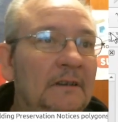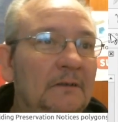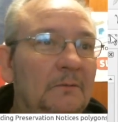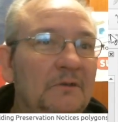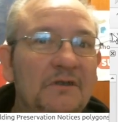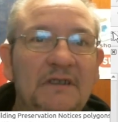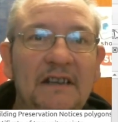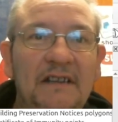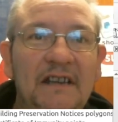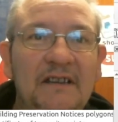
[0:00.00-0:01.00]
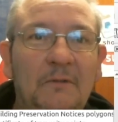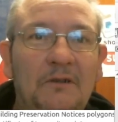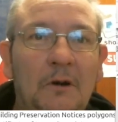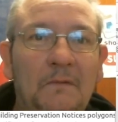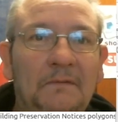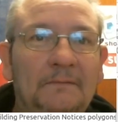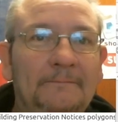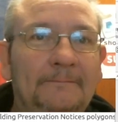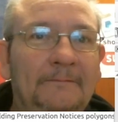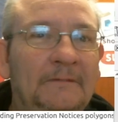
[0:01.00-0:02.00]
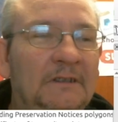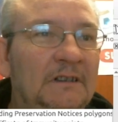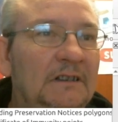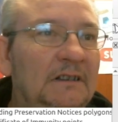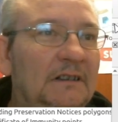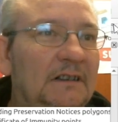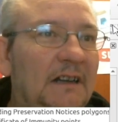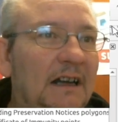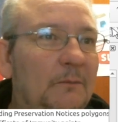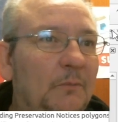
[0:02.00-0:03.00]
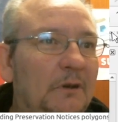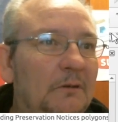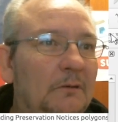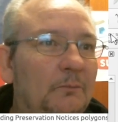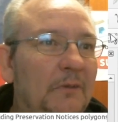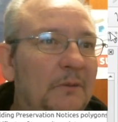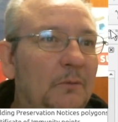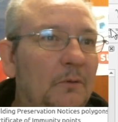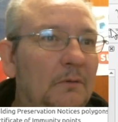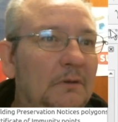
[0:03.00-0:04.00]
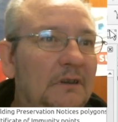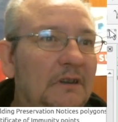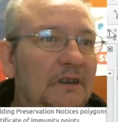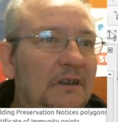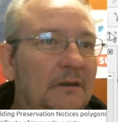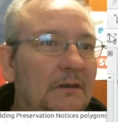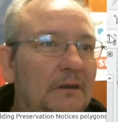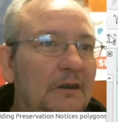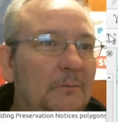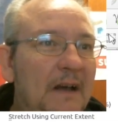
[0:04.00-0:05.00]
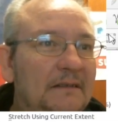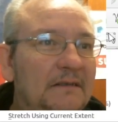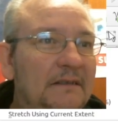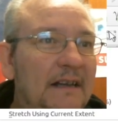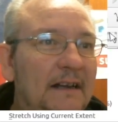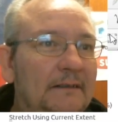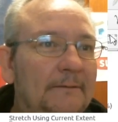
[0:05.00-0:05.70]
We'll just take the heat one off, and we will go back to that,